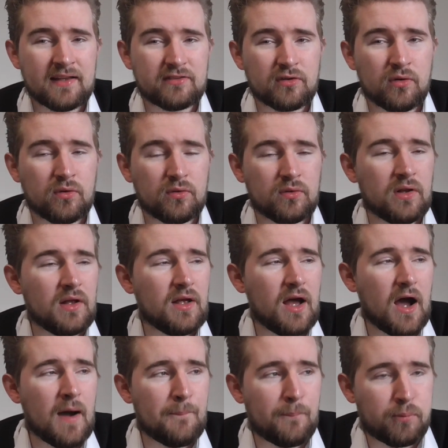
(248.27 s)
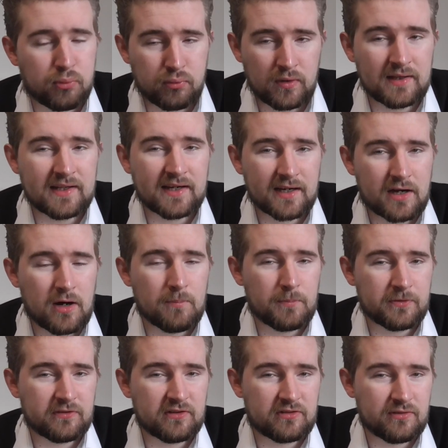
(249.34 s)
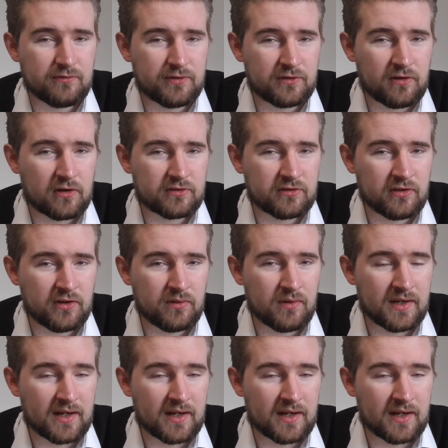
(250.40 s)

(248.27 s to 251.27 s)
it's all a brilliant composition for Doctor Who,